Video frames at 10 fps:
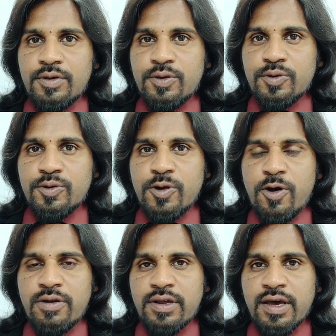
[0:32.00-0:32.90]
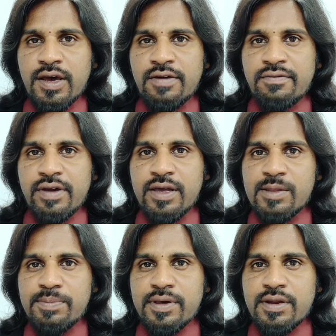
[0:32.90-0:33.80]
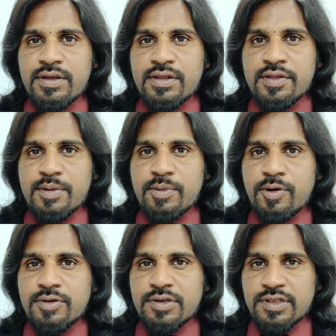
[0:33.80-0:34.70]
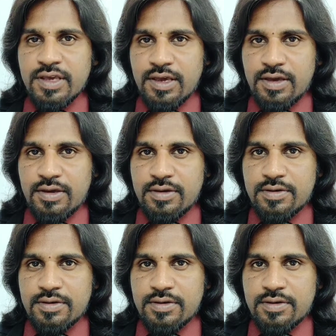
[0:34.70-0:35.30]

You do not have experience about a thing.